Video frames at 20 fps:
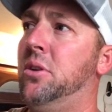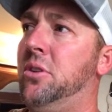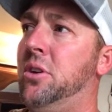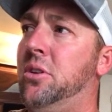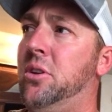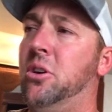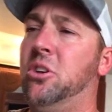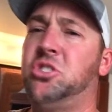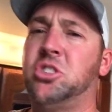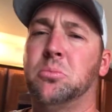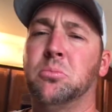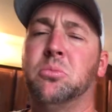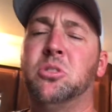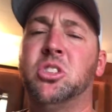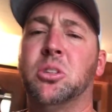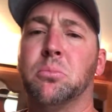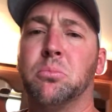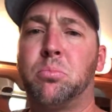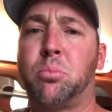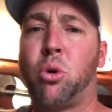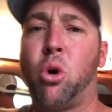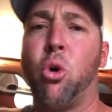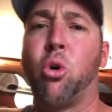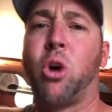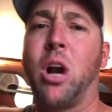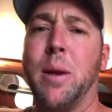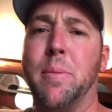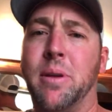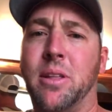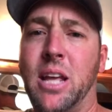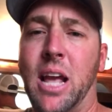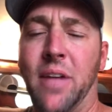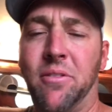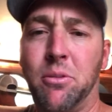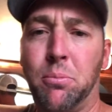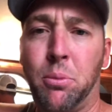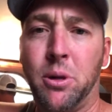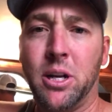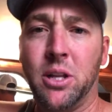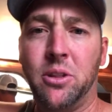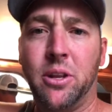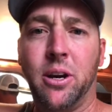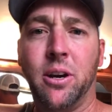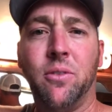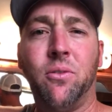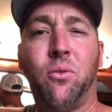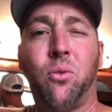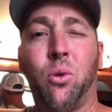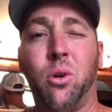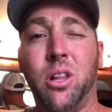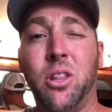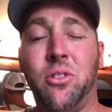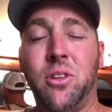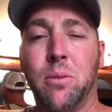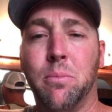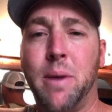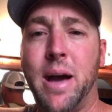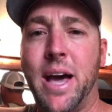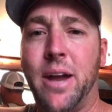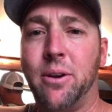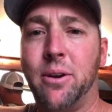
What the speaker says: there's some programming you have to put in there for lithium